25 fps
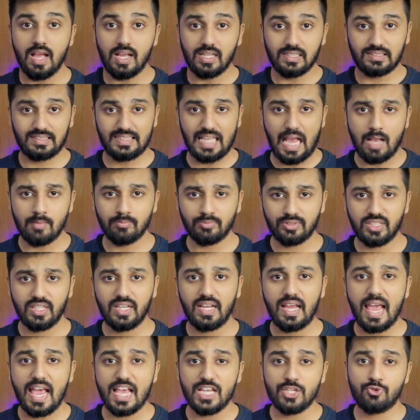
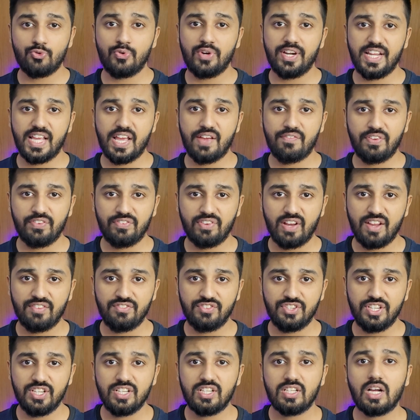Samsung S20 FE
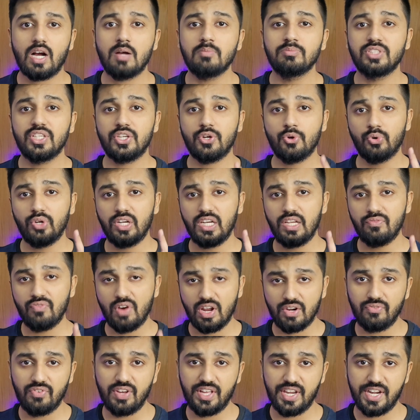5G comes in only
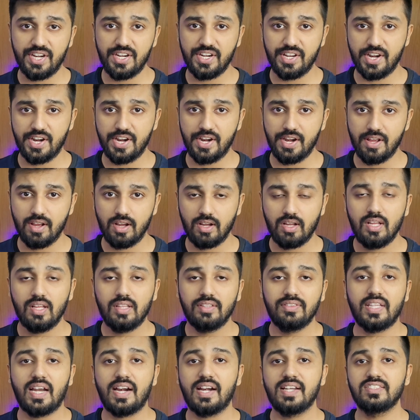one variant in India,
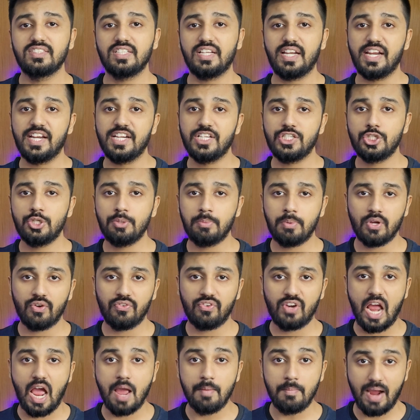that is 8GB of
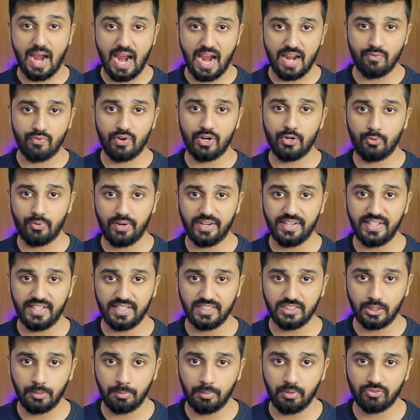RAM and
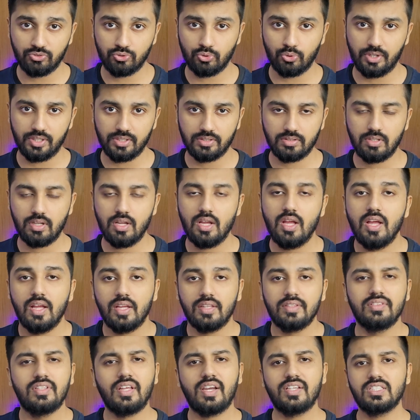128GB of storage.
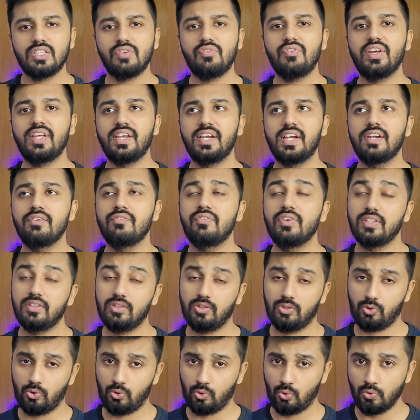There is a variant with
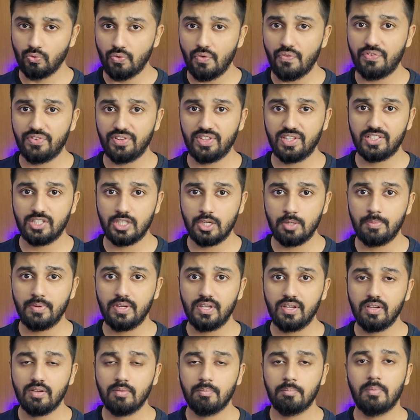
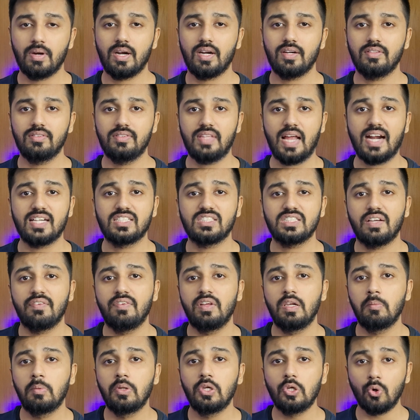256GB, but that's
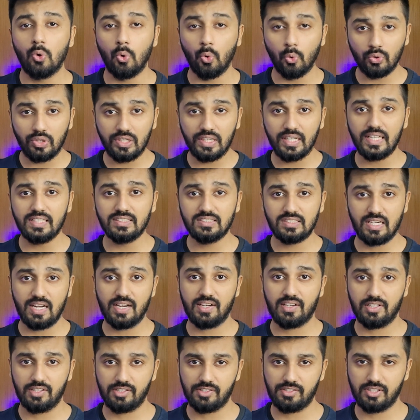available only in
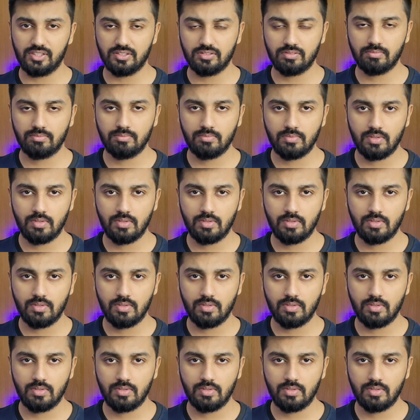select countries.